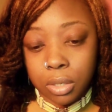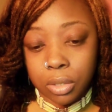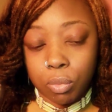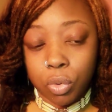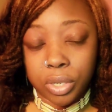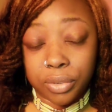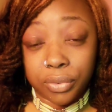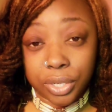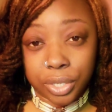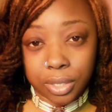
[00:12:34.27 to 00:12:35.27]
the more
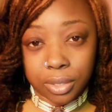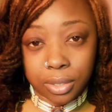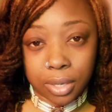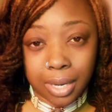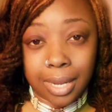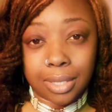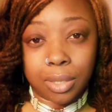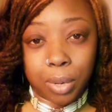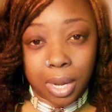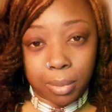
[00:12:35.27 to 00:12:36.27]
division, and that's the
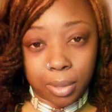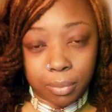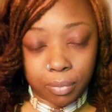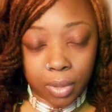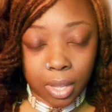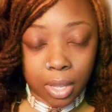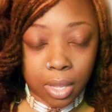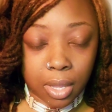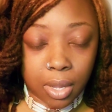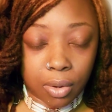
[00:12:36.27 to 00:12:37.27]
problem.
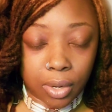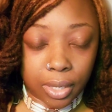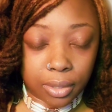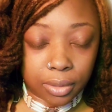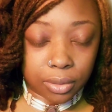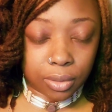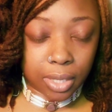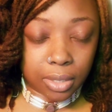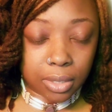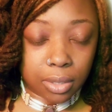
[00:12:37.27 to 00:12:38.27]
Okay, so
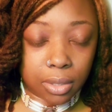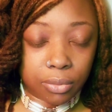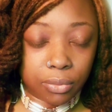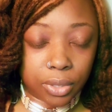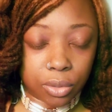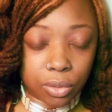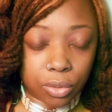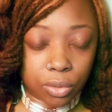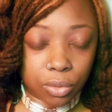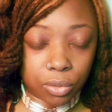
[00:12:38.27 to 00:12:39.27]
that's the
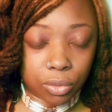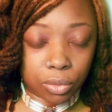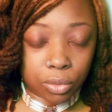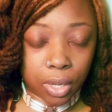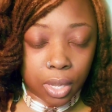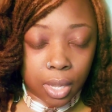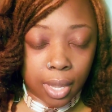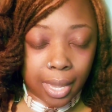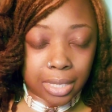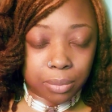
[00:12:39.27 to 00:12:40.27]
physical
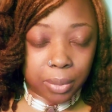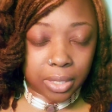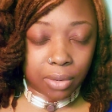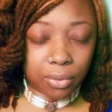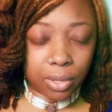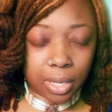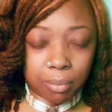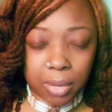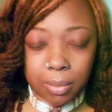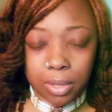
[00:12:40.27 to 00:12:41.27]
aspect. I feel like
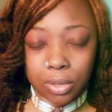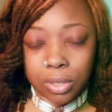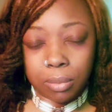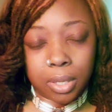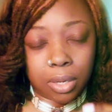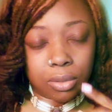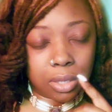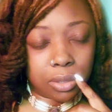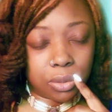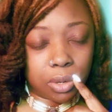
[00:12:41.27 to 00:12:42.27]
maybe there's something else I
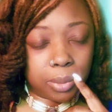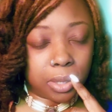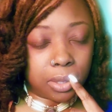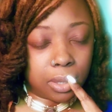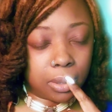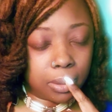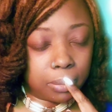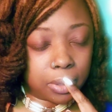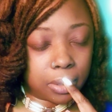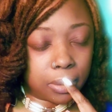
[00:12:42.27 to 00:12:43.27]
could talk about there. Let
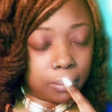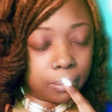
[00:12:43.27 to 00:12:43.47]
me see.